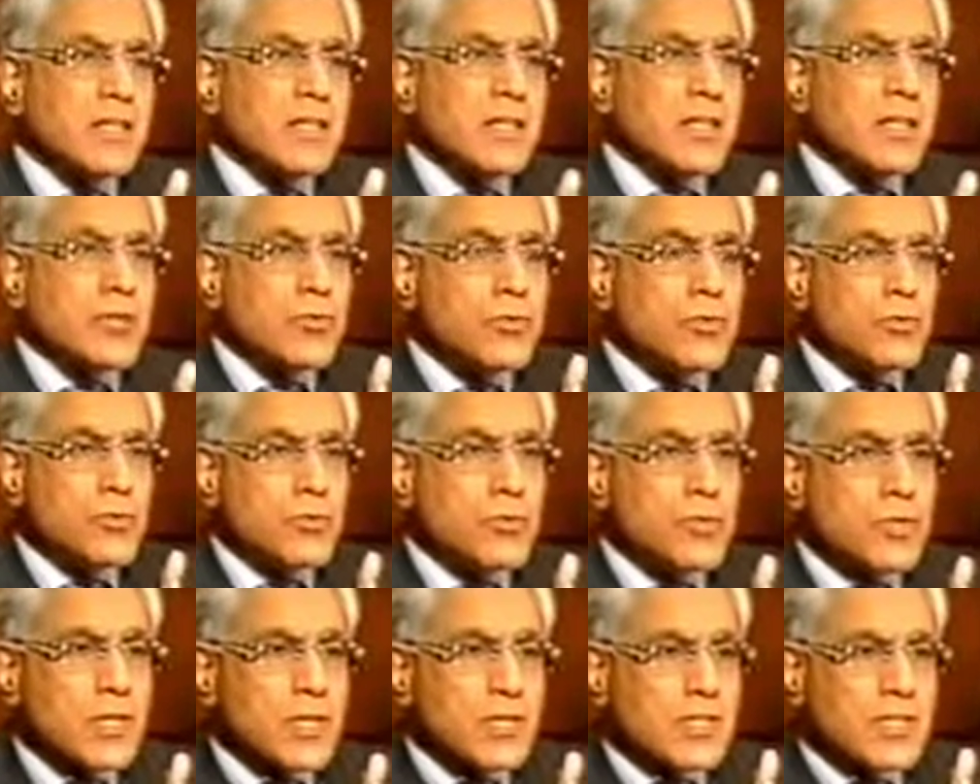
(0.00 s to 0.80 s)
it. There are
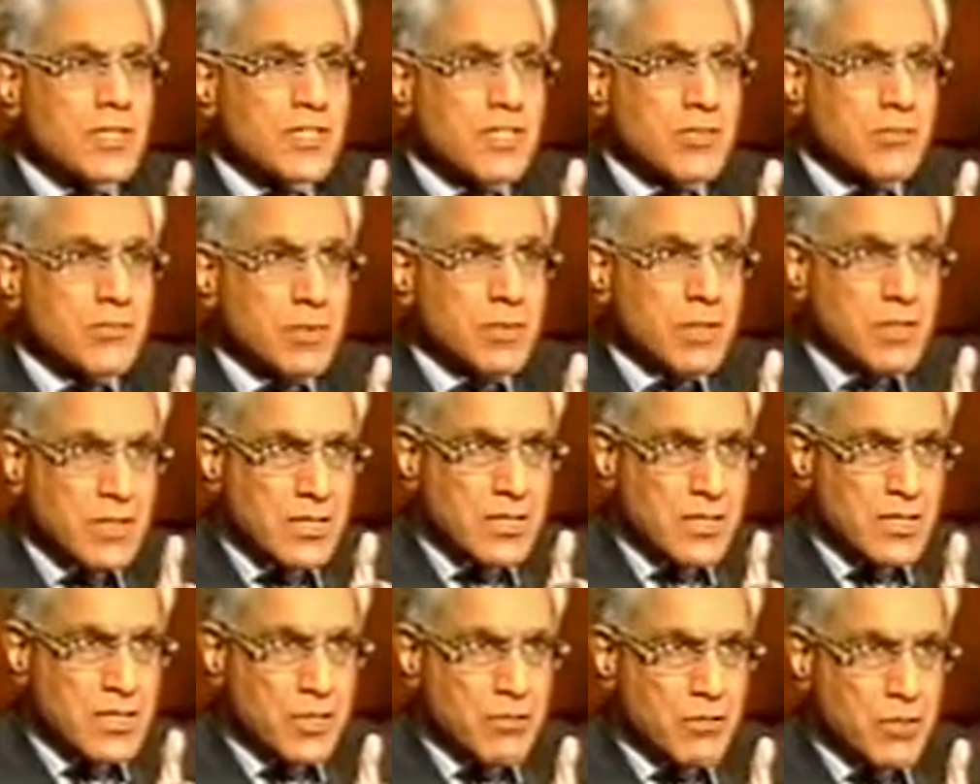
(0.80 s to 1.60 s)
2 tracks that have been
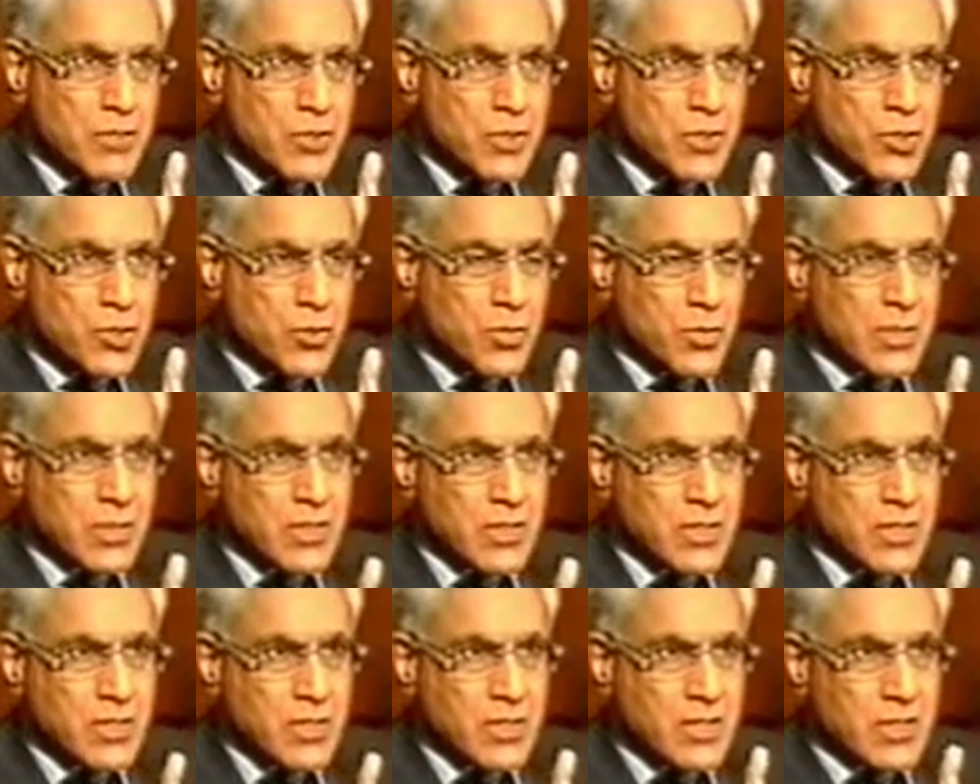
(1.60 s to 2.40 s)
established. No one
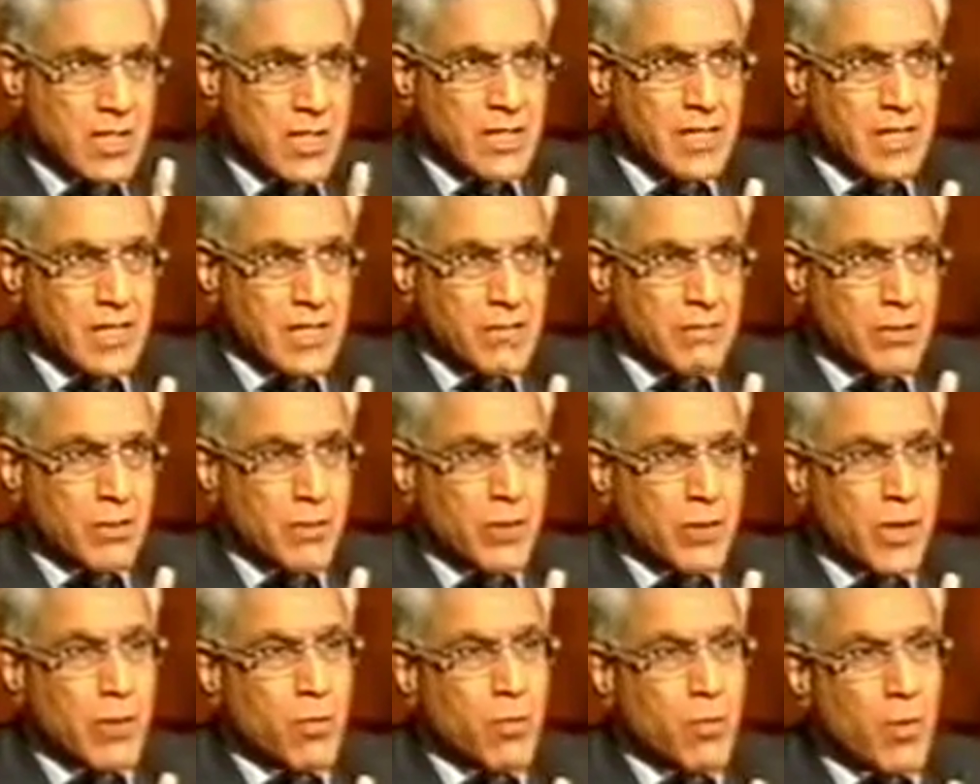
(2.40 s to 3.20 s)
can deny that.
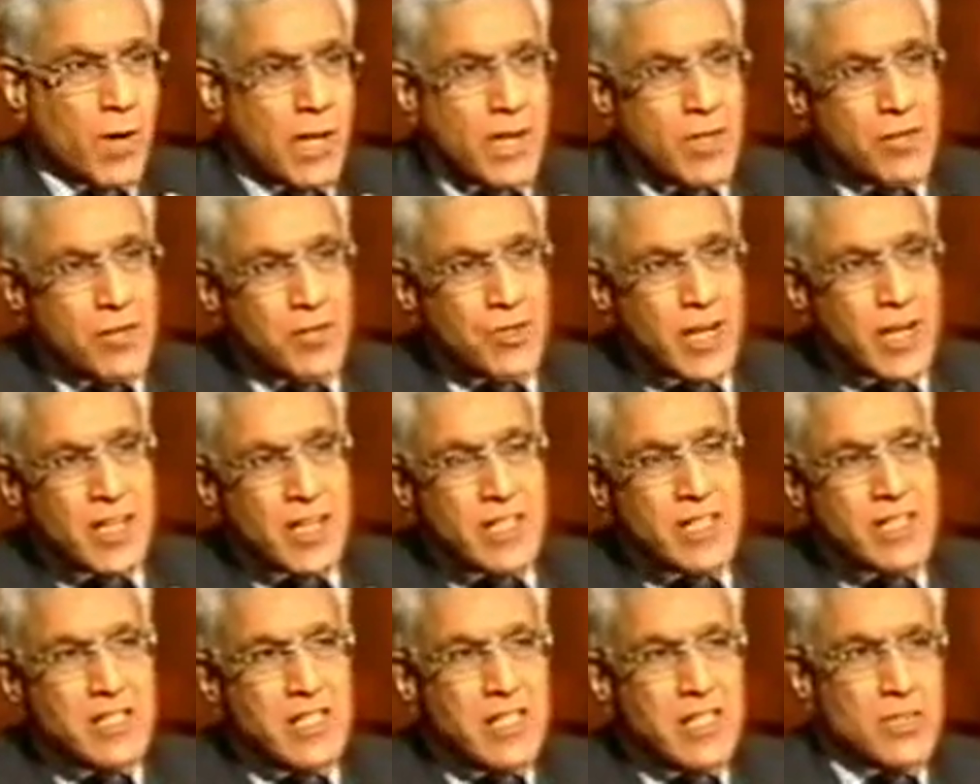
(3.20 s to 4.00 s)
But when one
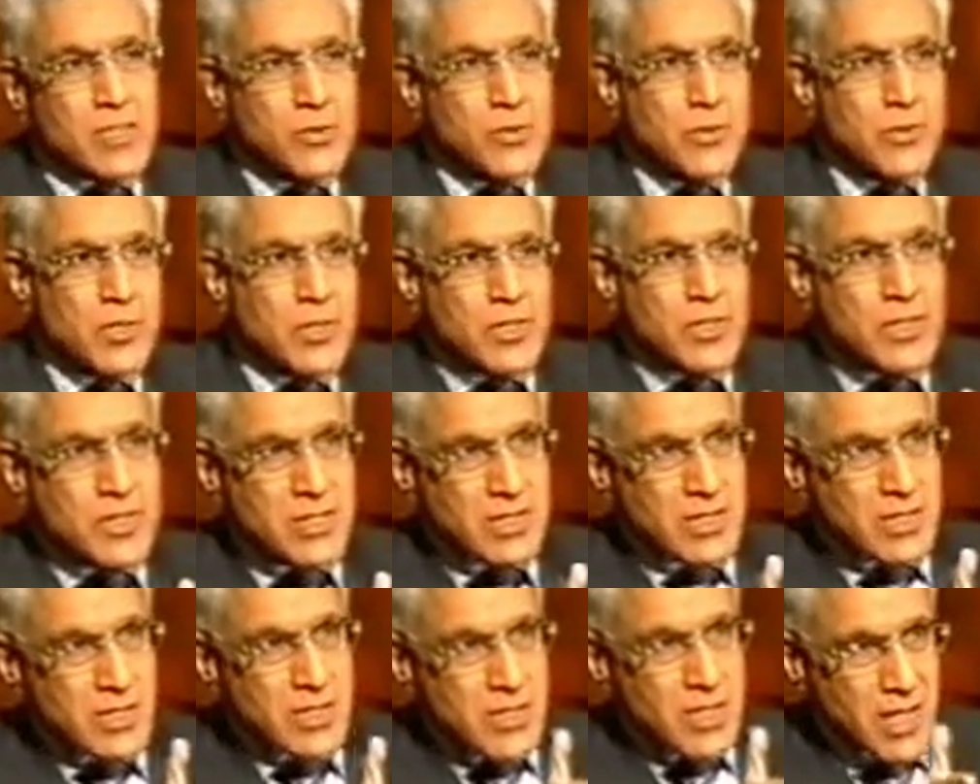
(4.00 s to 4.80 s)
track is less
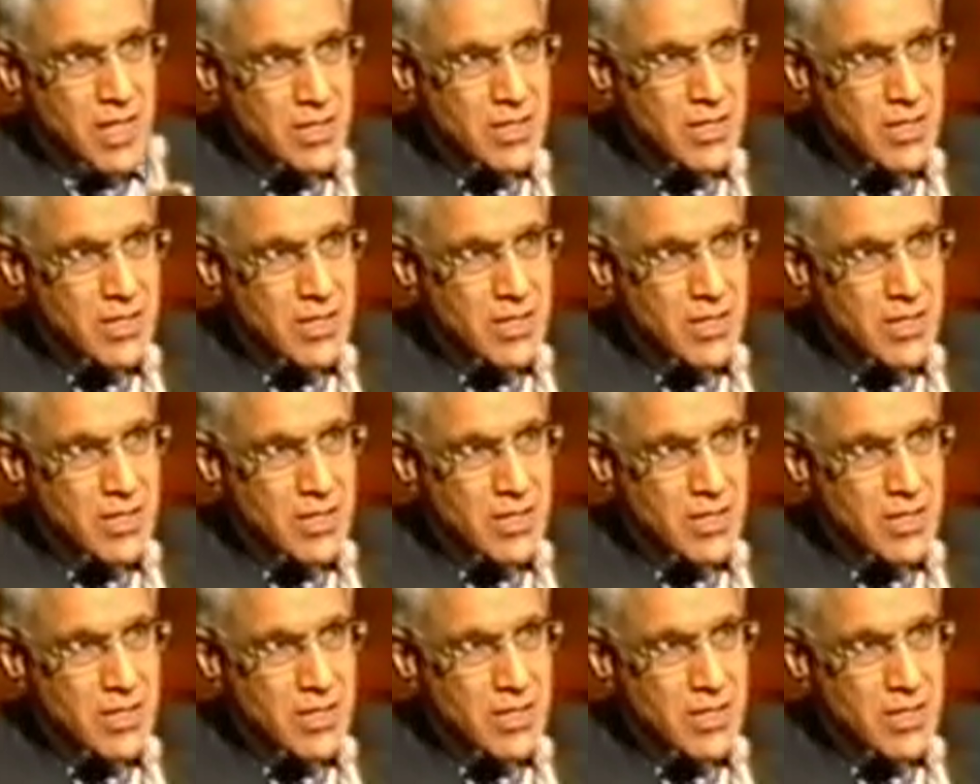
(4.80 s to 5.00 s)
onerous than the